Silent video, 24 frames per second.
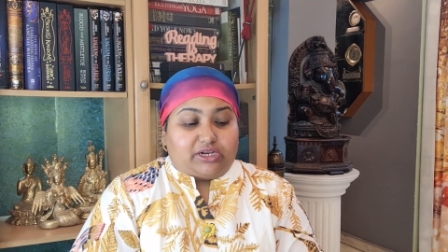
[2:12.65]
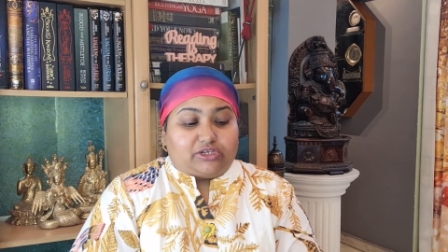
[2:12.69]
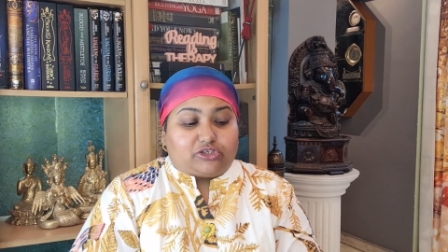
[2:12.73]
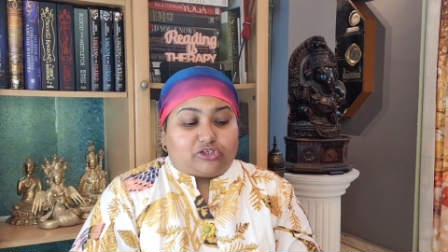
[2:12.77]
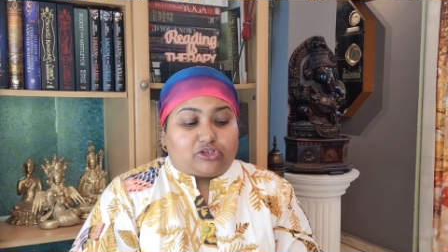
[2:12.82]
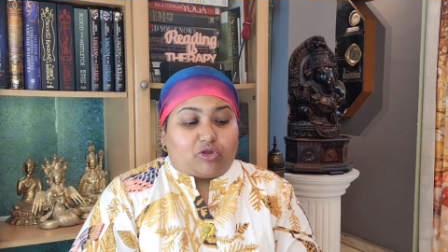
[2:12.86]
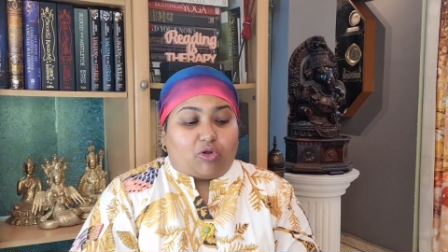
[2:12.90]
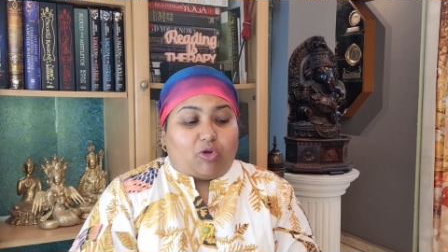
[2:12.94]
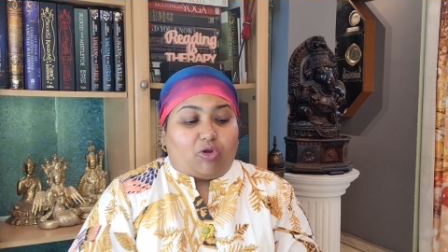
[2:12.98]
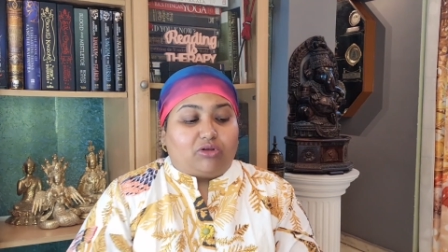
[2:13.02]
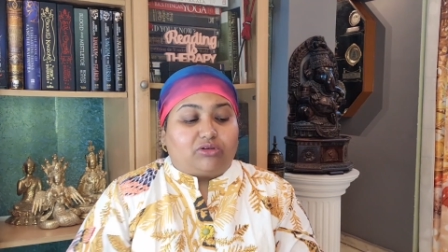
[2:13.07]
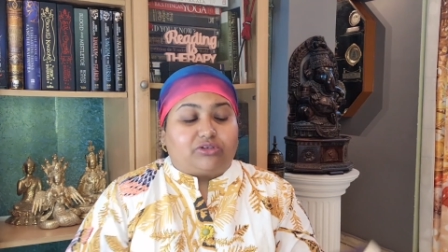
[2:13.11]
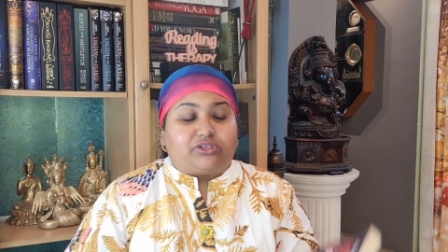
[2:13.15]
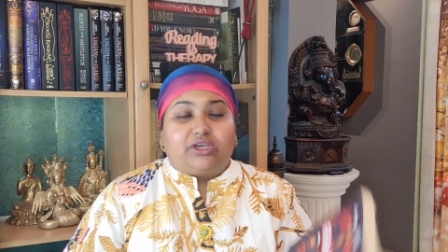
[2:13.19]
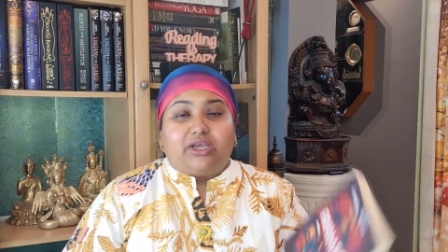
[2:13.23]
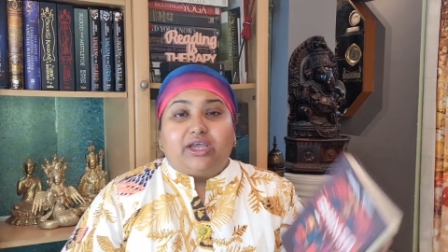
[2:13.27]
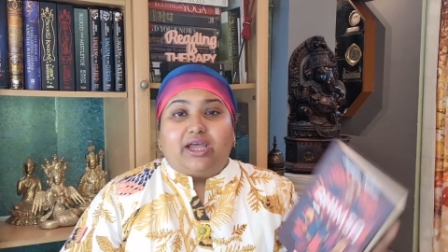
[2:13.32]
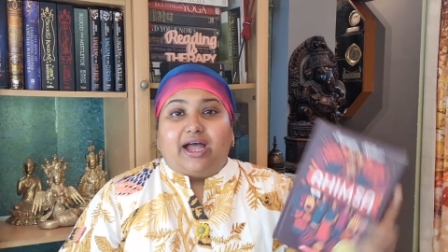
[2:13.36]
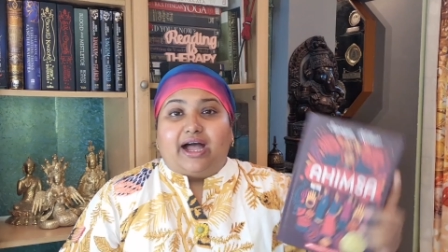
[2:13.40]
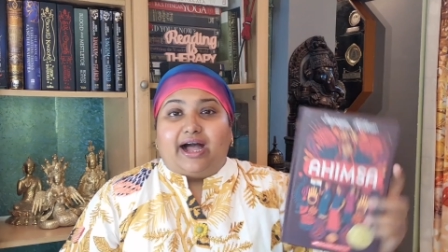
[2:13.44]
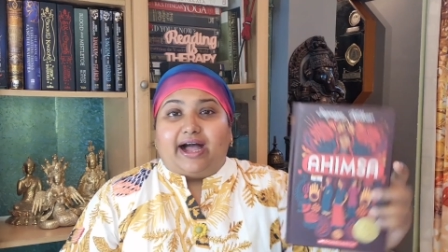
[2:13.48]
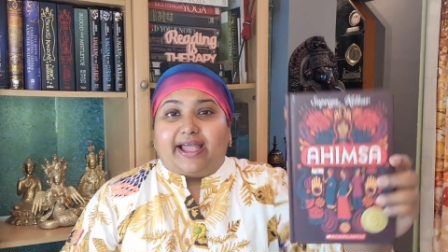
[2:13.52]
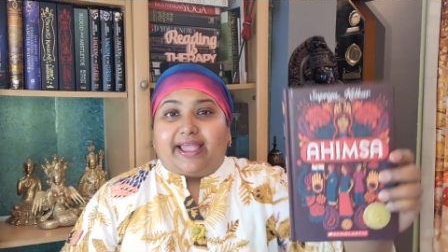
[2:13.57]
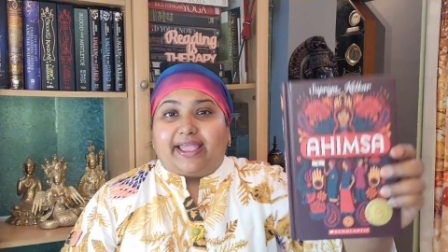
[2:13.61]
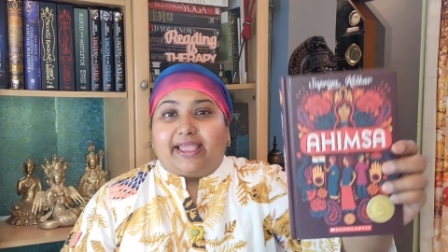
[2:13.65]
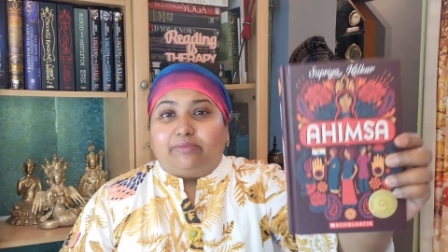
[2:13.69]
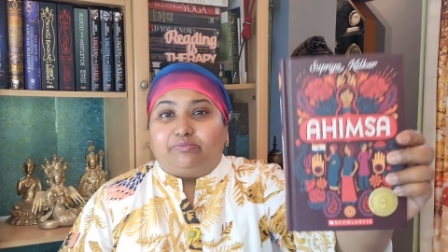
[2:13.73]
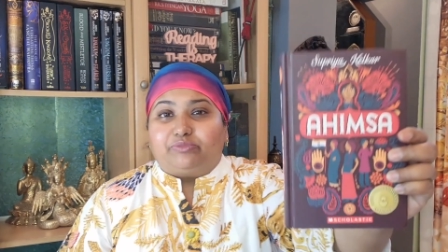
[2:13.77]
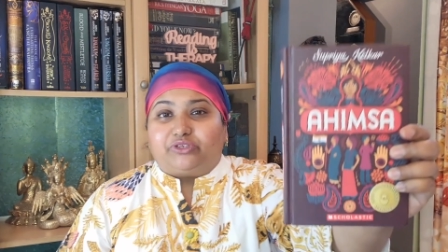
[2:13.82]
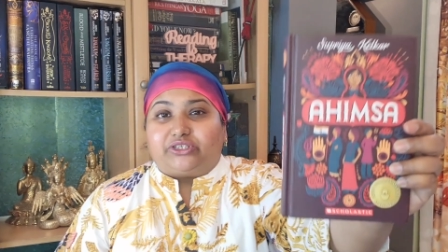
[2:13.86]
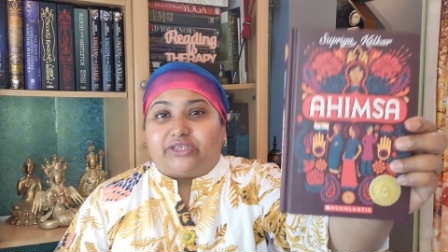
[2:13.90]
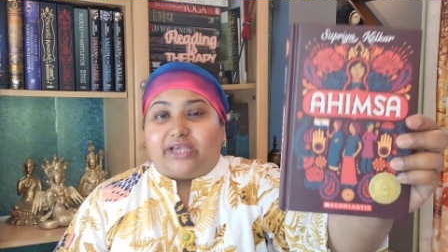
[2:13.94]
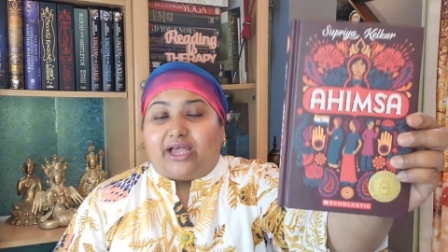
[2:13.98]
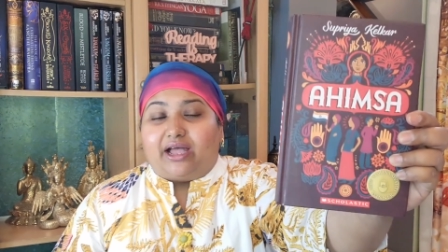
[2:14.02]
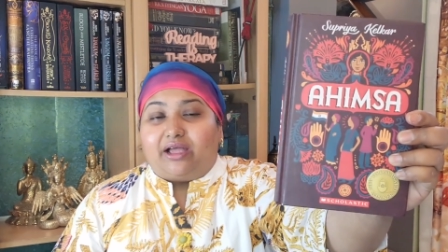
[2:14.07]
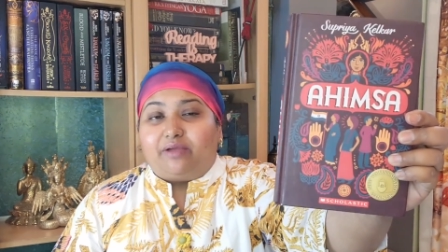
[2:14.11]
is called
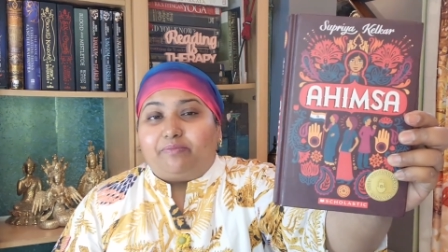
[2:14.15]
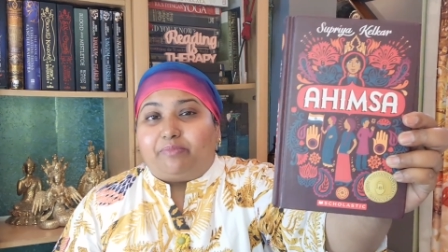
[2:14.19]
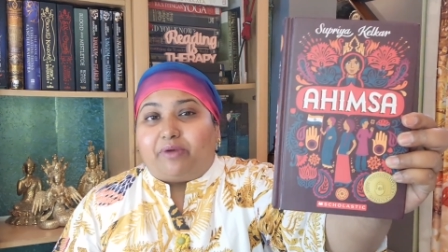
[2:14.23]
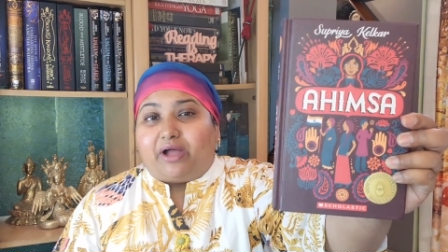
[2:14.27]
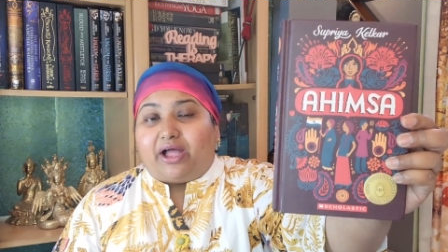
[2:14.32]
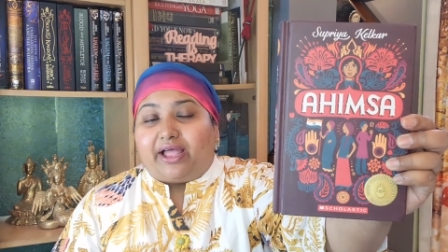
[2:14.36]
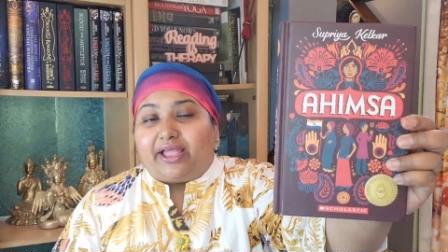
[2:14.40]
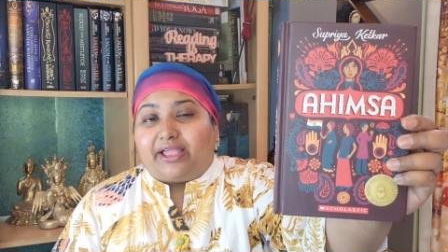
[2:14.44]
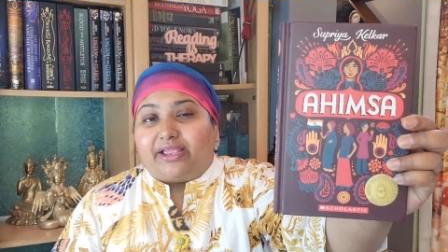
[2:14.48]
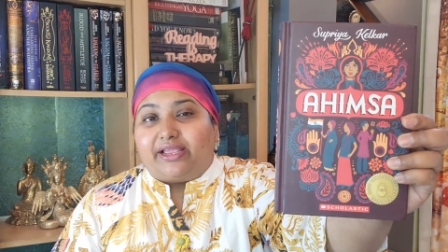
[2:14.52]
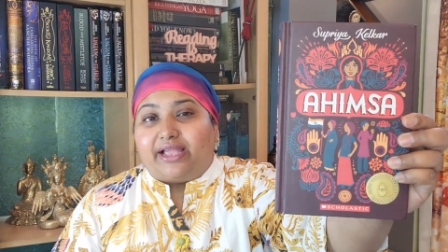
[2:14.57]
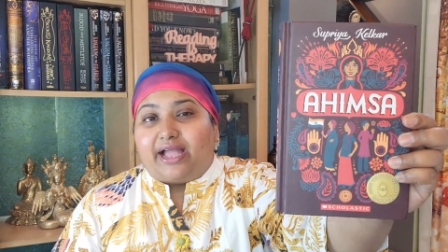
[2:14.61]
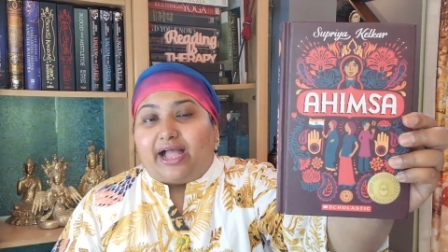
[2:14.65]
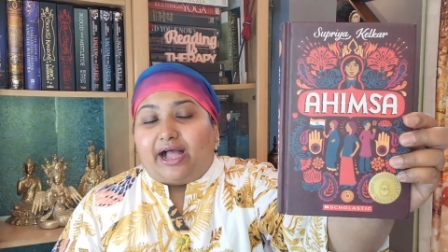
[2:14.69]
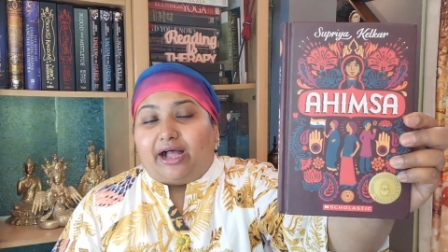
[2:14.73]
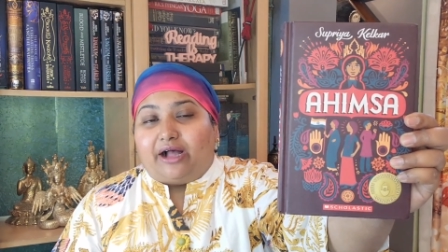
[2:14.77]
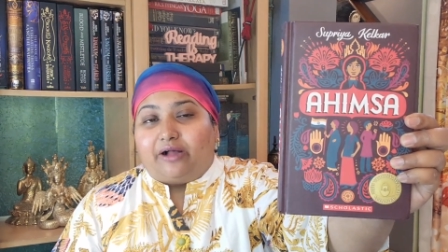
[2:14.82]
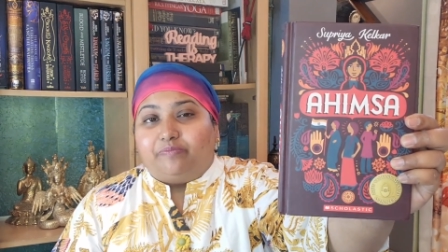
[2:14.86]
Ahimsa by